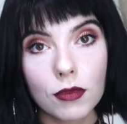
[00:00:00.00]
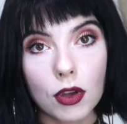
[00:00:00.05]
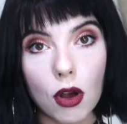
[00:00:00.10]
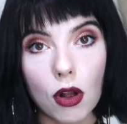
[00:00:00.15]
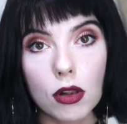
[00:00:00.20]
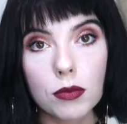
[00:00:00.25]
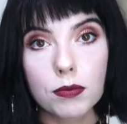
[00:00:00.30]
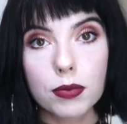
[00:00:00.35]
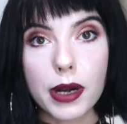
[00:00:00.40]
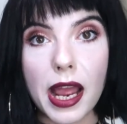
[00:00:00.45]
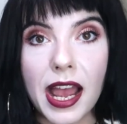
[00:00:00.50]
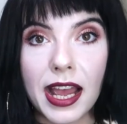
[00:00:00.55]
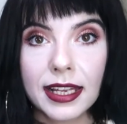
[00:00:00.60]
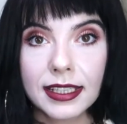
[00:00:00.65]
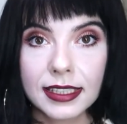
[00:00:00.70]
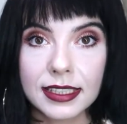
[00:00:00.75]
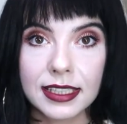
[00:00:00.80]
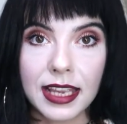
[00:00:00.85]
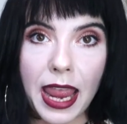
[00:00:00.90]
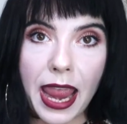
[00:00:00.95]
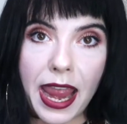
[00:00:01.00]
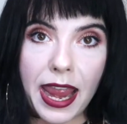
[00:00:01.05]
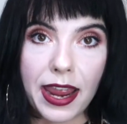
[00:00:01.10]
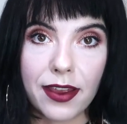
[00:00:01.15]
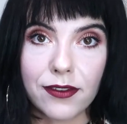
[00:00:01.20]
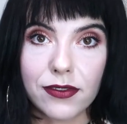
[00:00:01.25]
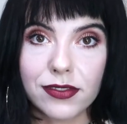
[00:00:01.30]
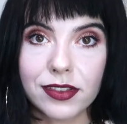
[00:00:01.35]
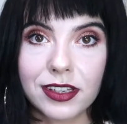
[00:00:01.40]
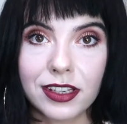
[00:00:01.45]
all brands
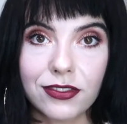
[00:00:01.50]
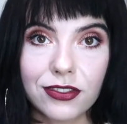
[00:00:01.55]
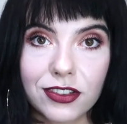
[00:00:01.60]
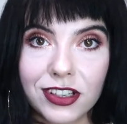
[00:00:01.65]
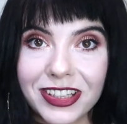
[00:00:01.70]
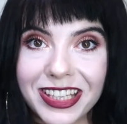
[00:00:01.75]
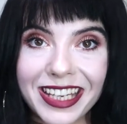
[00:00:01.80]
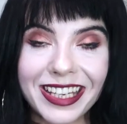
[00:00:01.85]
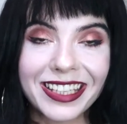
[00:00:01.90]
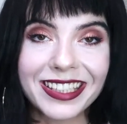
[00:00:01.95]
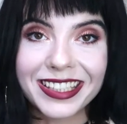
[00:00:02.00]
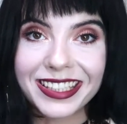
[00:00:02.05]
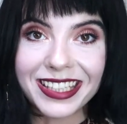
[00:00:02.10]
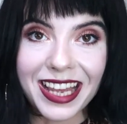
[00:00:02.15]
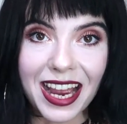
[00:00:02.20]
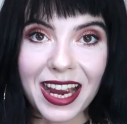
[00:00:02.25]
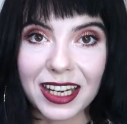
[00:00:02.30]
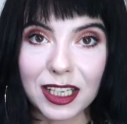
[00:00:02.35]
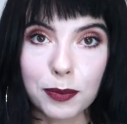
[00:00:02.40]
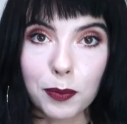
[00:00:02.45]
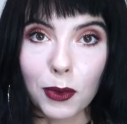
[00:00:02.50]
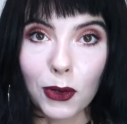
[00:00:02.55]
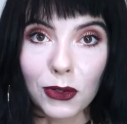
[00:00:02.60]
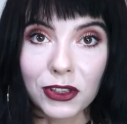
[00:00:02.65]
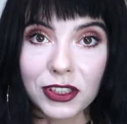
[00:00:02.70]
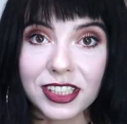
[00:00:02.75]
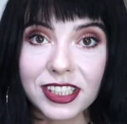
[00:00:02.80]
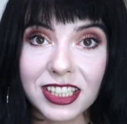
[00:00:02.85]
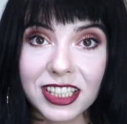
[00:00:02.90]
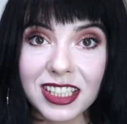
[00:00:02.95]
have different inside
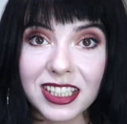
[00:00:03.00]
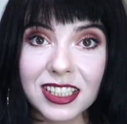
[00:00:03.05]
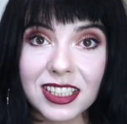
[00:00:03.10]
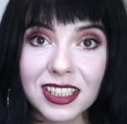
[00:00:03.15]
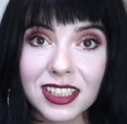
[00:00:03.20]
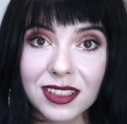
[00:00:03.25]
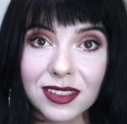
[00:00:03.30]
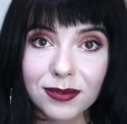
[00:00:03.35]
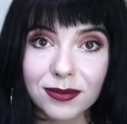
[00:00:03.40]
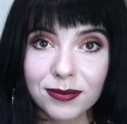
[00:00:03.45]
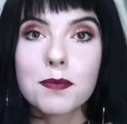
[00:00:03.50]
policies,